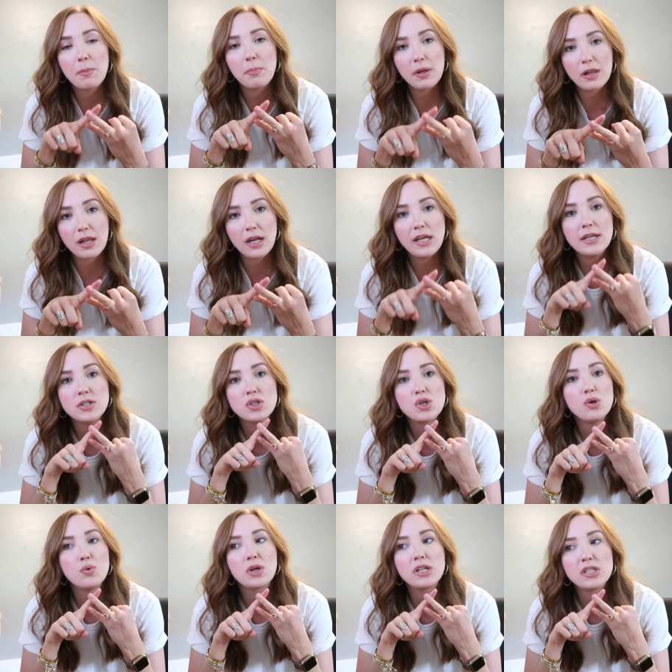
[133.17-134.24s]
ability
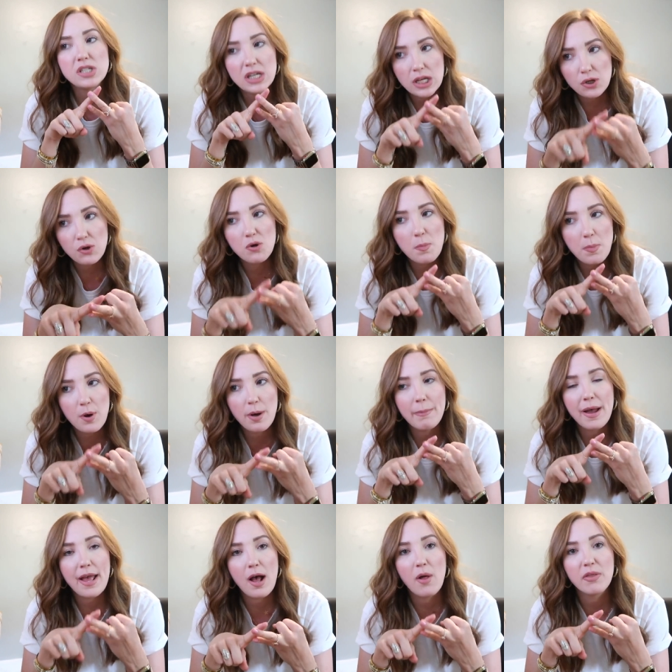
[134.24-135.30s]
to continue to put
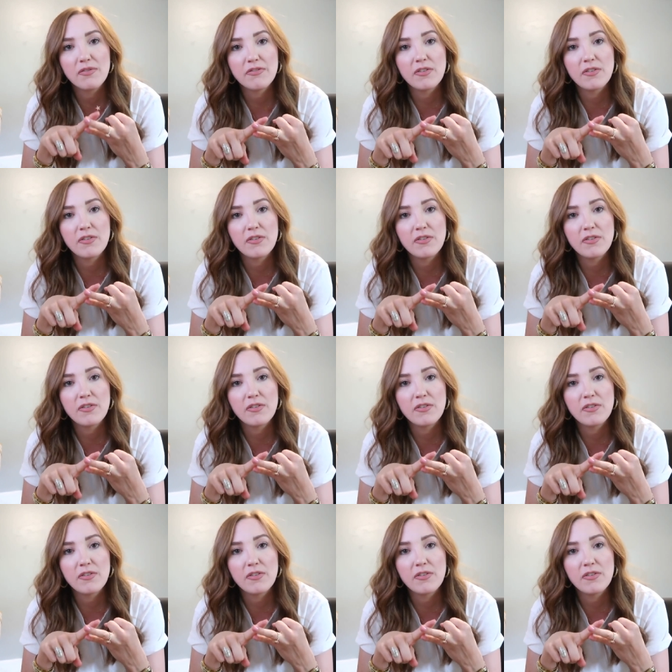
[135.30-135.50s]
my health